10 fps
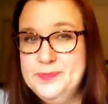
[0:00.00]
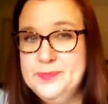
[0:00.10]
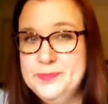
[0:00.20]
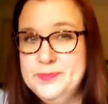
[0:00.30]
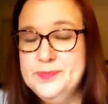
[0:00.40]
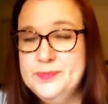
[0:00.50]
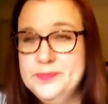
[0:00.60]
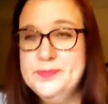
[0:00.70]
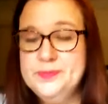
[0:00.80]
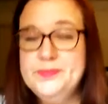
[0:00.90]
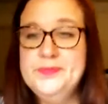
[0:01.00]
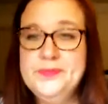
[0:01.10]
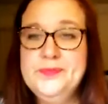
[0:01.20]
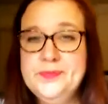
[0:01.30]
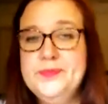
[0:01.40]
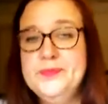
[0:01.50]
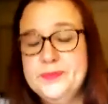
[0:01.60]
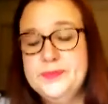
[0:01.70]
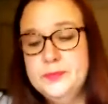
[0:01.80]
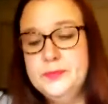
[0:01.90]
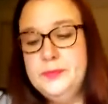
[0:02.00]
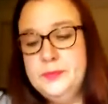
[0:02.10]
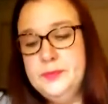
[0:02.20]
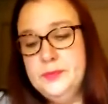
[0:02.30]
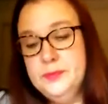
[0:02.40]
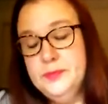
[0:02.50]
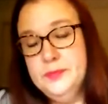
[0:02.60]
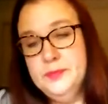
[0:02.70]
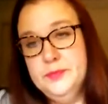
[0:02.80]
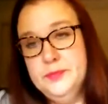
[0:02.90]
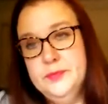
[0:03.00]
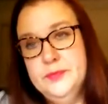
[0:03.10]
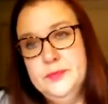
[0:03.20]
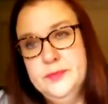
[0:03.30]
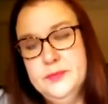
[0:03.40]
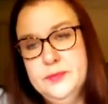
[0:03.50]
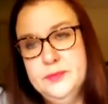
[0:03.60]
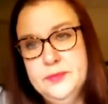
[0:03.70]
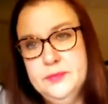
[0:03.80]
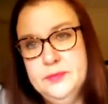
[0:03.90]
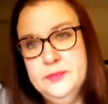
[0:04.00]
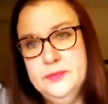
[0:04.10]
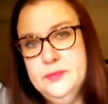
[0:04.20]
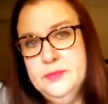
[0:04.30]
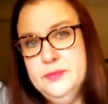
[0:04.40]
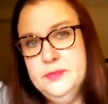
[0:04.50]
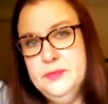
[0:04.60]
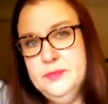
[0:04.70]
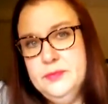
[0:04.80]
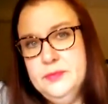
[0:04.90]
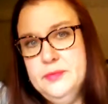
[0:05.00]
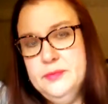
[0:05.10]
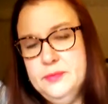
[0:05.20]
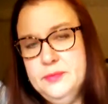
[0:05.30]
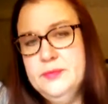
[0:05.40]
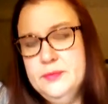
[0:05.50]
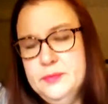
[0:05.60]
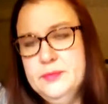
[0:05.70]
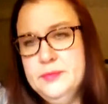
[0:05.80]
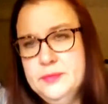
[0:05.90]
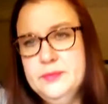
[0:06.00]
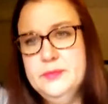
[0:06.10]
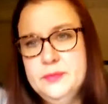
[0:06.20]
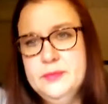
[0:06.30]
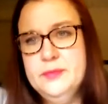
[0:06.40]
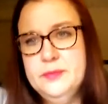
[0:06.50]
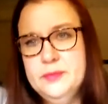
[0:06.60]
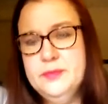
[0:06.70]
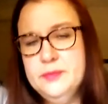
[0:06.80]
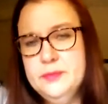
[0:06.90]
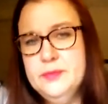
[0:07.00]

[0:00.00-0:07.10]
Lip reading: (not speaking)